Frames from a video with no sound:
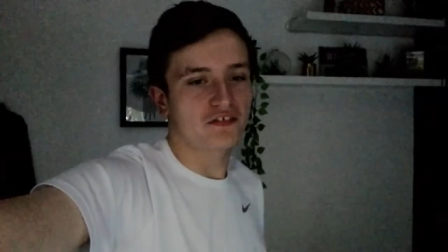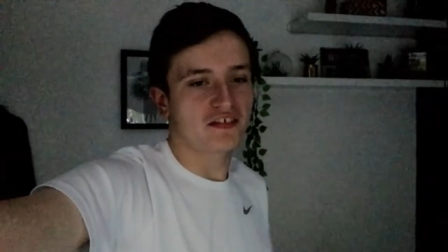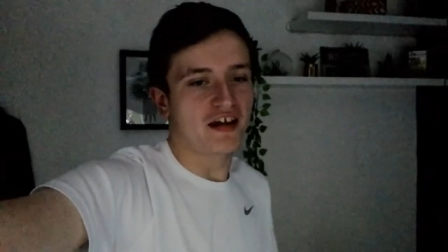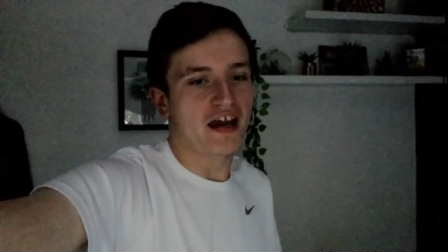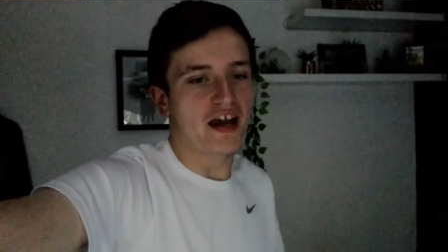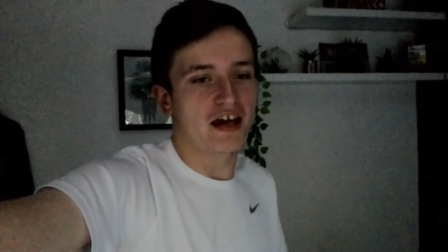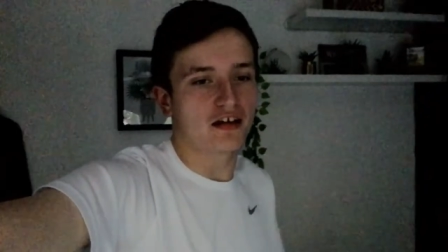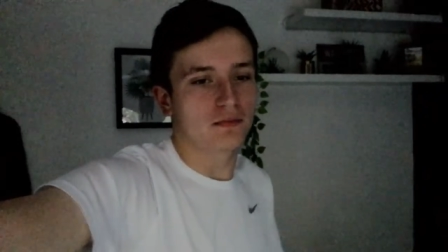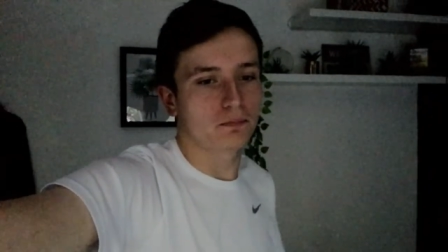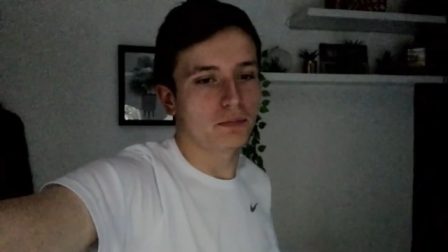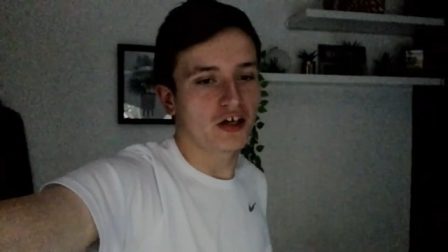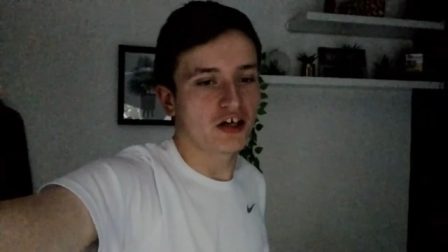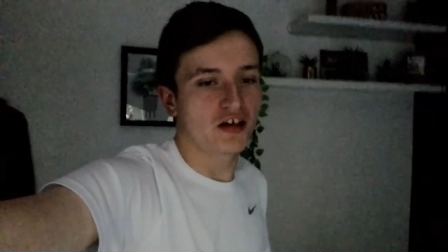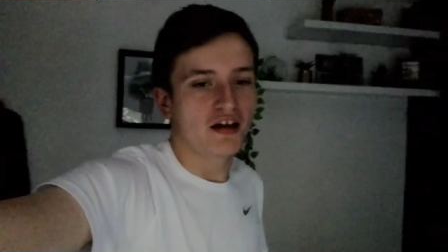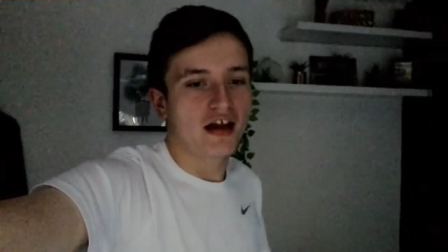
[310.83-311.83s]
ten,
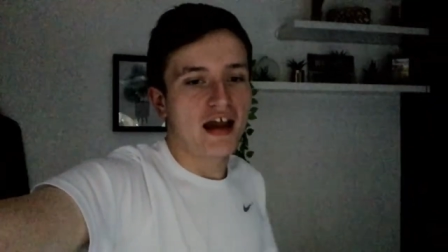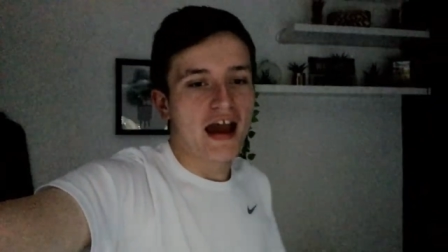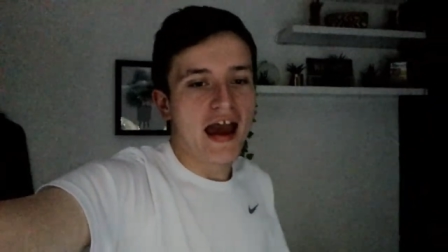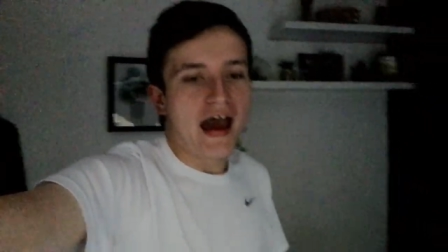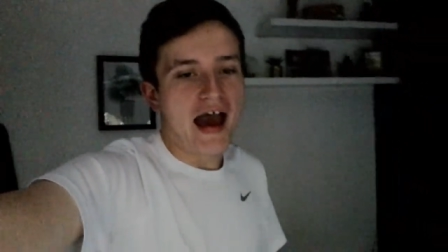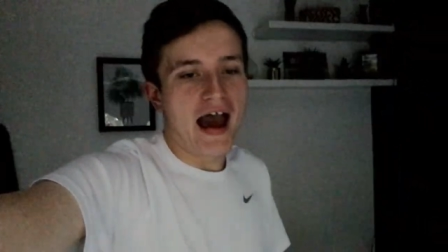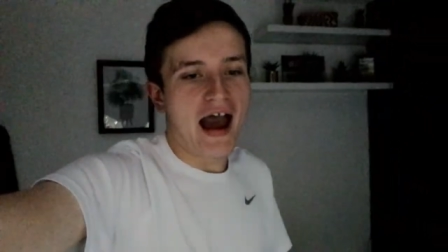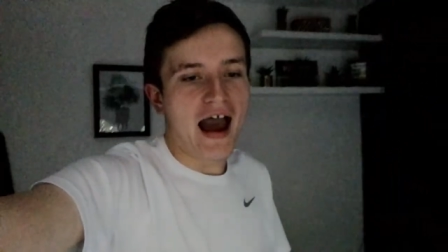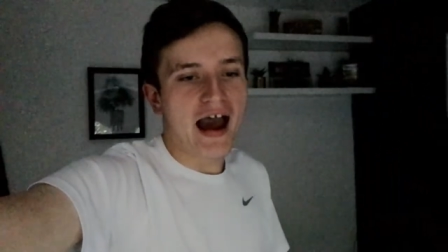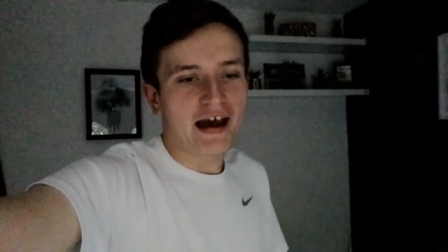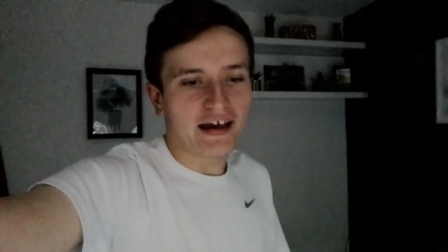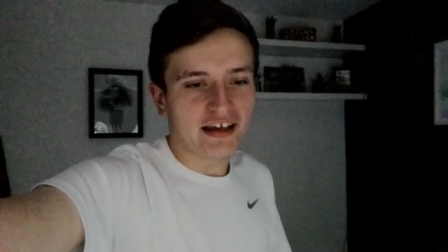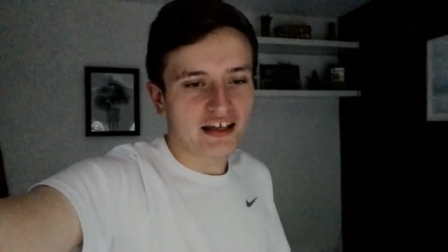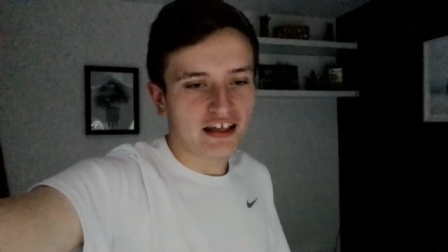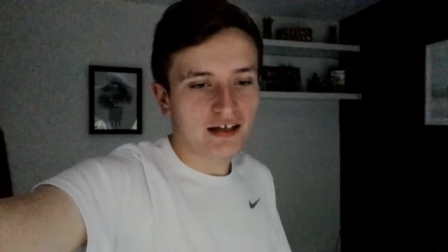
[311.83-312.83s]
but
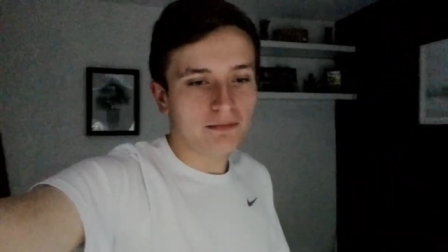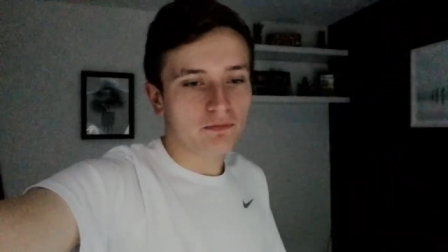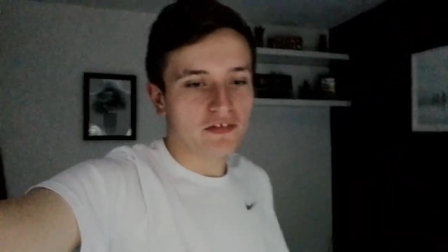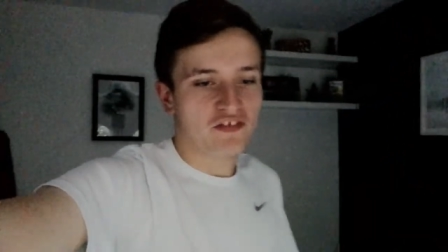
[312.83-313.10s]
I,